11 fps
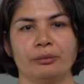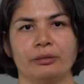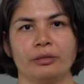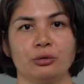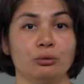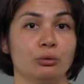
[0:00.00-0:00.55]

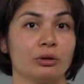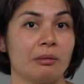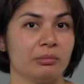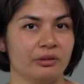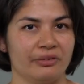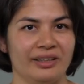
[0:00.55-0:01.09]
do a
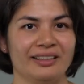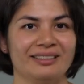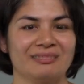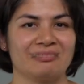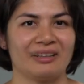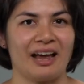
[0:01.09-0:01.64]
couple of
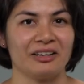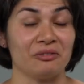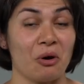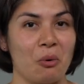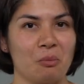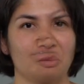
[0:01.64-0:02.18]
things, kind of a
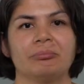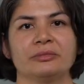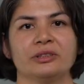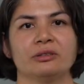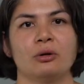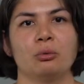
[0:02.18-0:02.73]
homework.
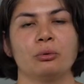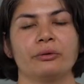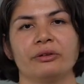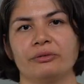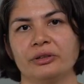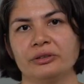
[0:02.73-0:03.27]
So the
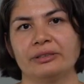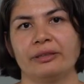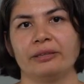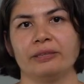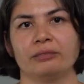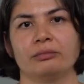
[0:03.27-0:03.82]
first
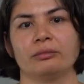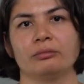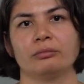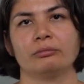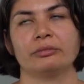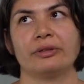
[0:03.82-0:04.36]
thing,
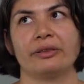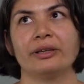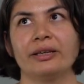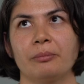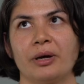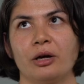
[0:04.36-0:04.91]
think
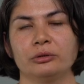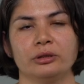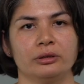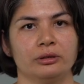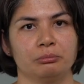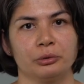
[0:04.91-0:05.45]
about
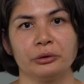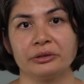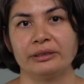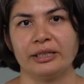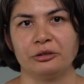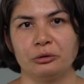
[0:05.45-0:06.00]
the person
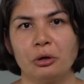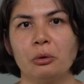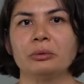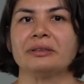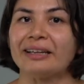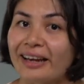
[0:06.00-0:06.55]
that you
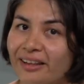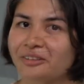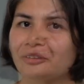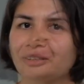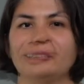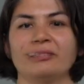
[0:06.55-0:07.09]
know,
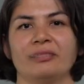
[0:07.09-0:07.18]
elderly.